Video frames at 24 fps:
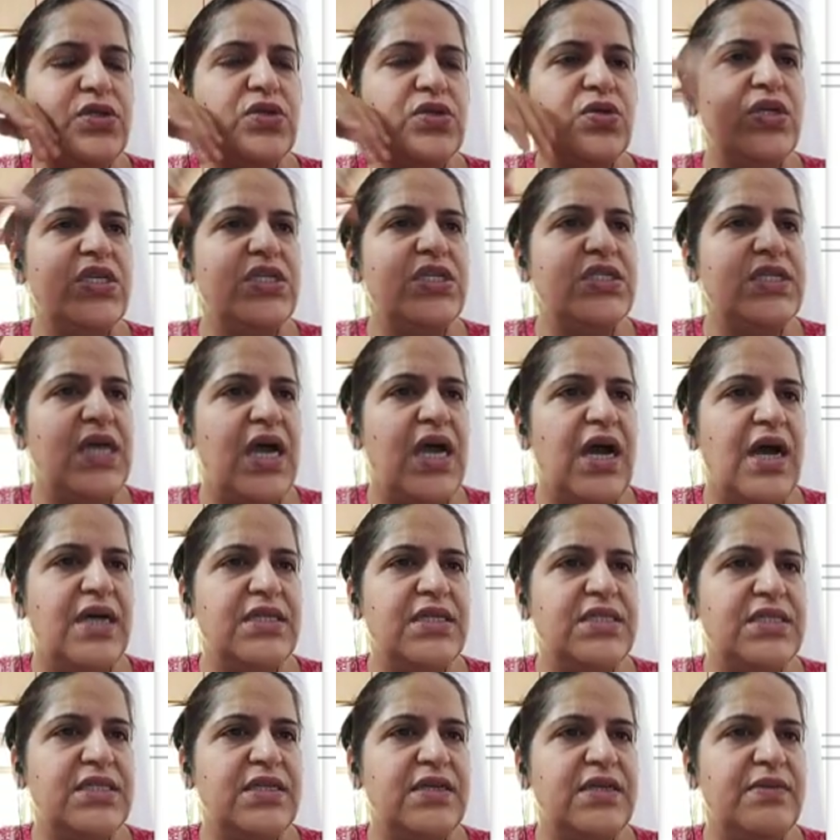So he's
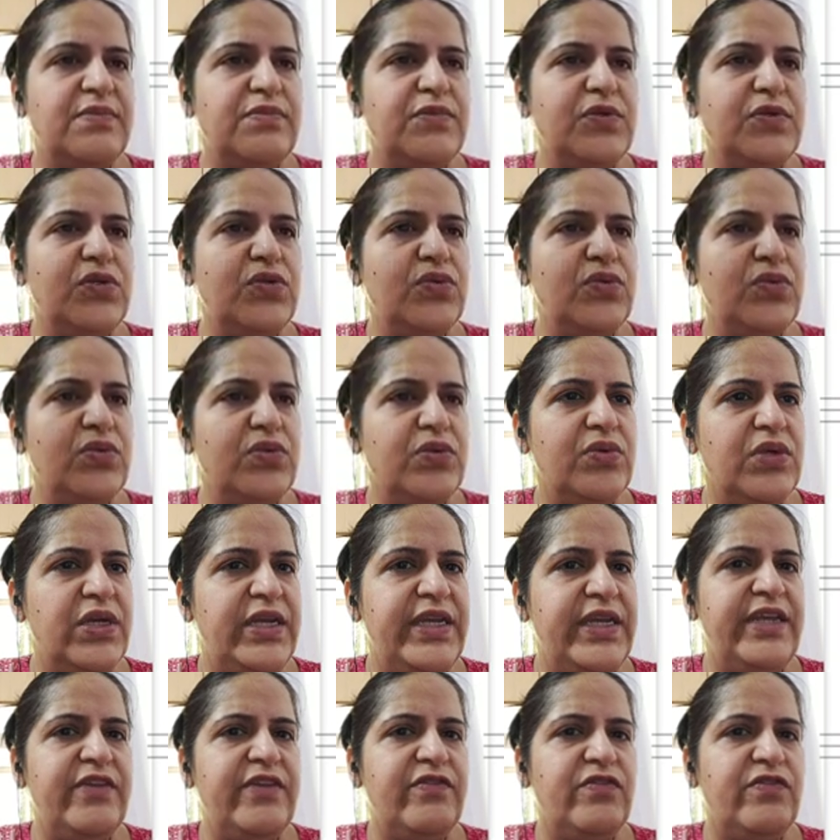asked him to
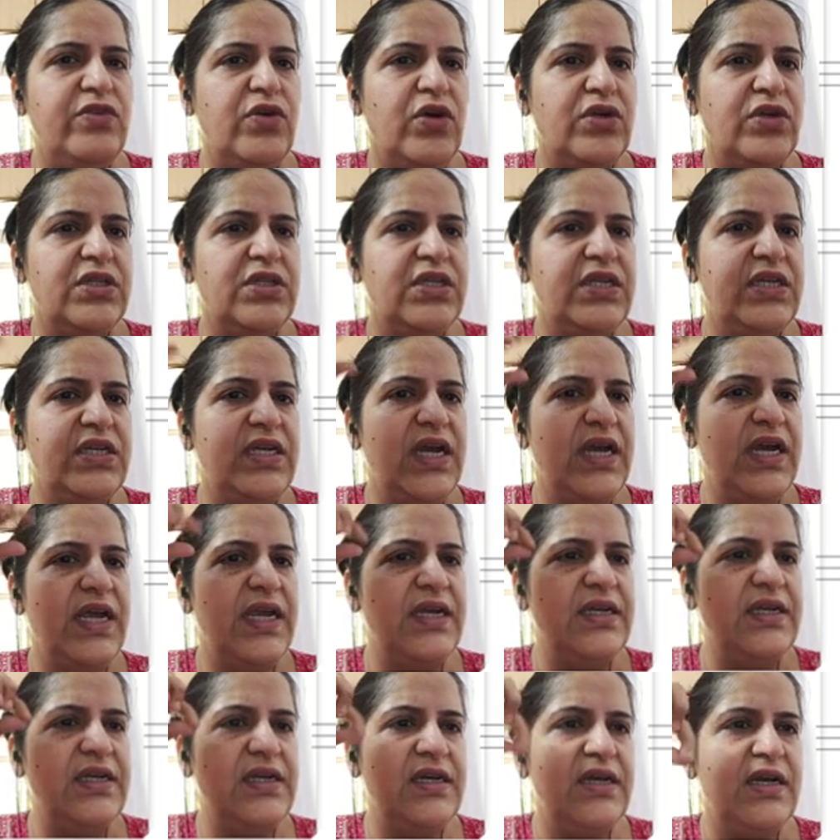leave North India
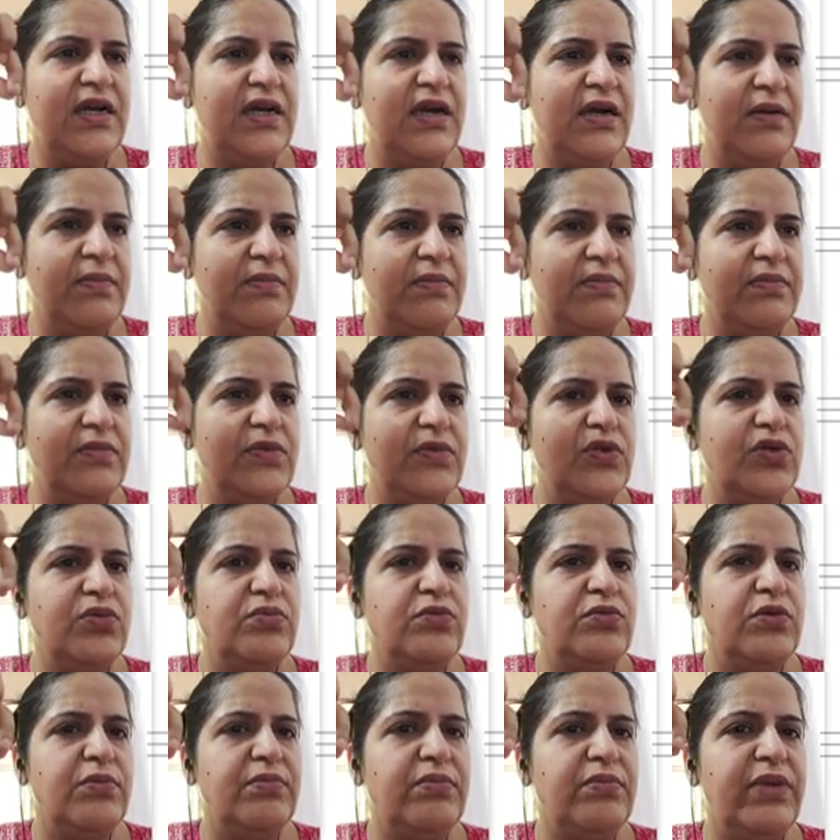and come to
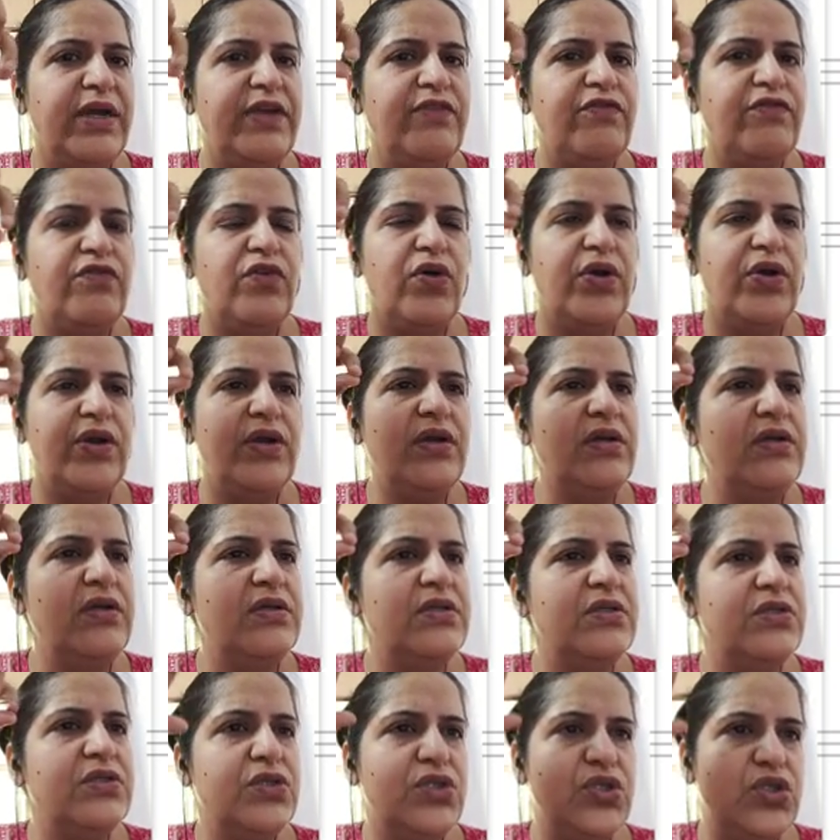Mumbai for
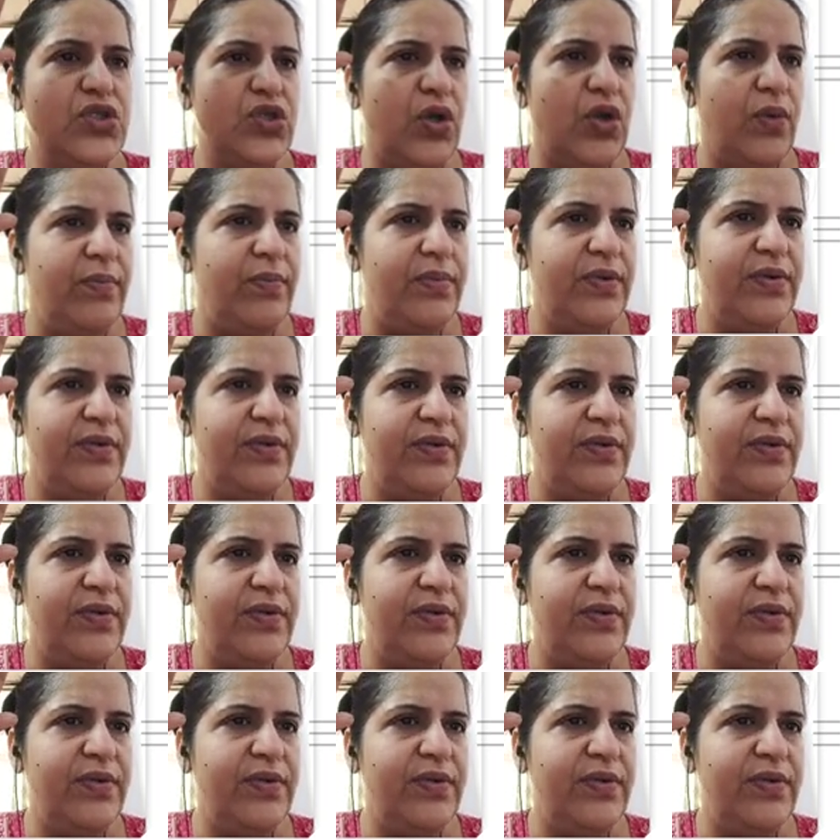a job.